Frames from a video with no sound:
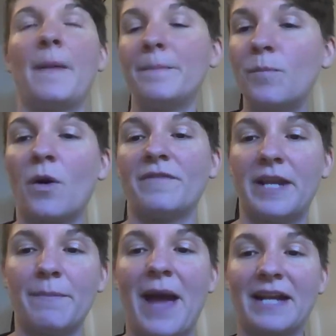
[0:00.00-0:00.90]
more of an
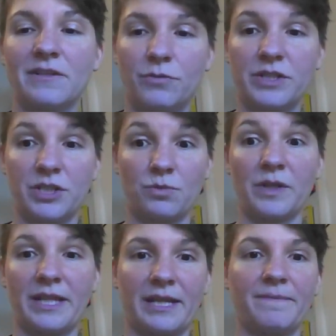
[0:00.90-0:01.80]
impact if we just
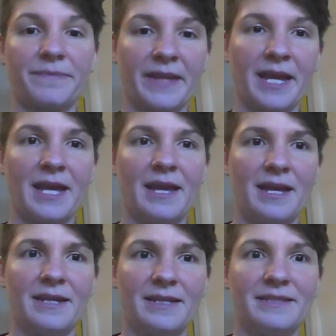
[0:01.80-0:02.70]
really
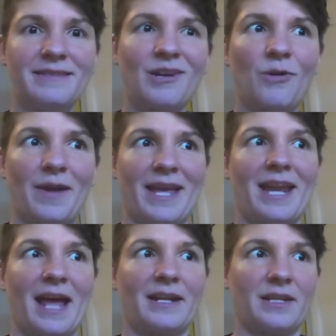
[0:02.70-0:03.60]
zero
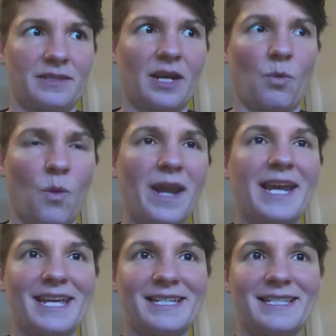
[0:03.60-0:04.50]
in on it. It's like, what
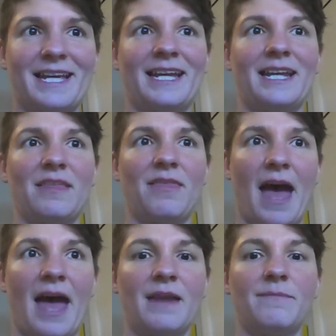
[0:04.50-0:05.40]
is it
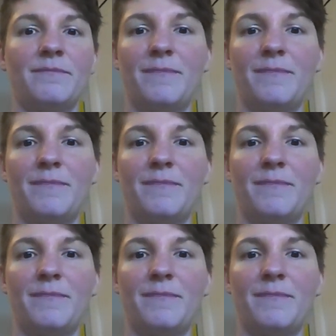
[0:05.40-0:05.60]
that